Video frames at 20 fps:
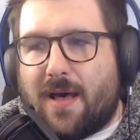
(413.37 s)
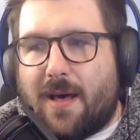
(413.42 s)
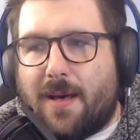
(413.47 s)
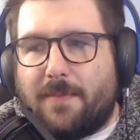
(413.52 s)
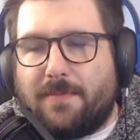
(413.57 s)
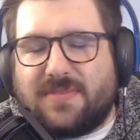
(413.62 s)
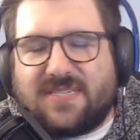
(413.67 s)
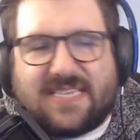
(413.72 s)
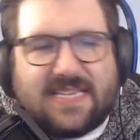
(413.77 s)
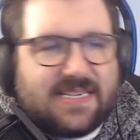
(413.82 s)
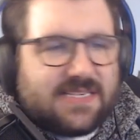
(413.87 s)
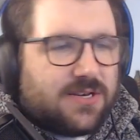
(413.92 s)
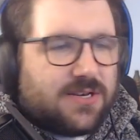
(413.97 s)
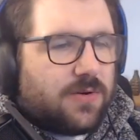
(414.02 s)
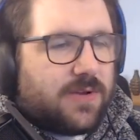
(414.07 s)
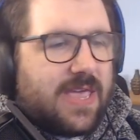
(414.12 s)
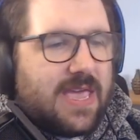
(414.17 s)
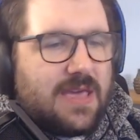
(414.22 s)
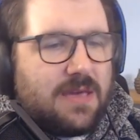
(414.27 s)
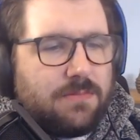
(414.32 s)
seasonal
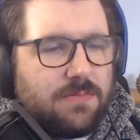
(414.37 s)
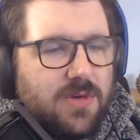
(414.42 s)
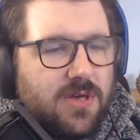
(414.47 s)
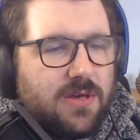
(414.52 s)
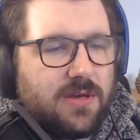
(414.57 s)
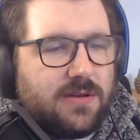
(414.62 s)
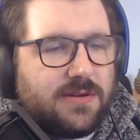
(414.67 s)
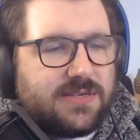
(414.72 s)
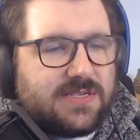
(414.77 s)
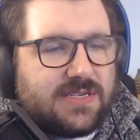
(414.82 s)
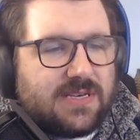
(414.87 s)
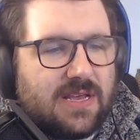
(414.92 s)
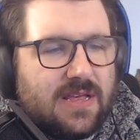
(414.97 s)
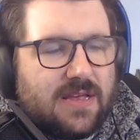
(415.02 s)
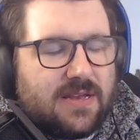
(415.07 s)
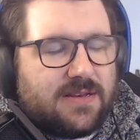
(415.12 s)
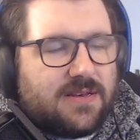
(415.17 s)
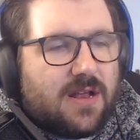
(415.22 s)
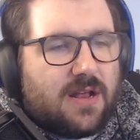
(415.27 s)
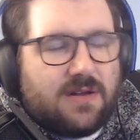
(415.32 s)
game modes,
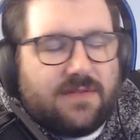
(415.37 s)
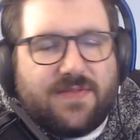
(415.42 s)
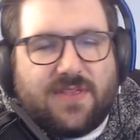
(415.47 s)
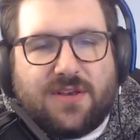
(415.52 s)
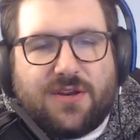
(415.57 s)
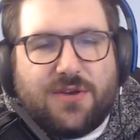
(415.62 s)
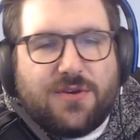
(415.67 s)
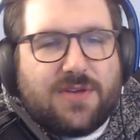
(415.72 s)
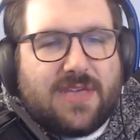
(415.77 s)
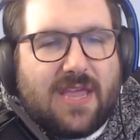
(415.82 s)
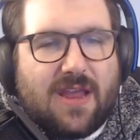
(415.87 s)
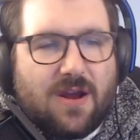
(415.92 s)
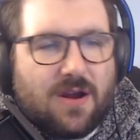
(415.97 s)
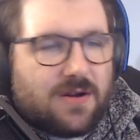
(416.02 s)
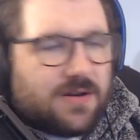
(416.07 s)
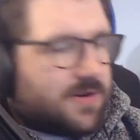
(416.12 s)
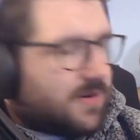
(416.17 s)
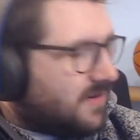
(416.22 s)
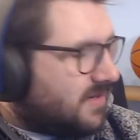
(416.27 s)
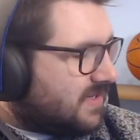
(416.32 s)
none of the new
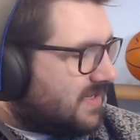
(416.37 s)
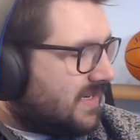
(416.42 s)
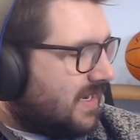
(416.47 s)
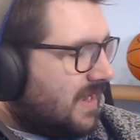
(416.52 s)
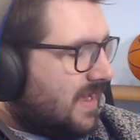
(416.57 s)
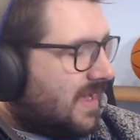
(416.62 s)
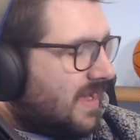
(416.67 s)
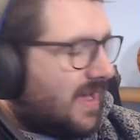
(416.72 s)
characters.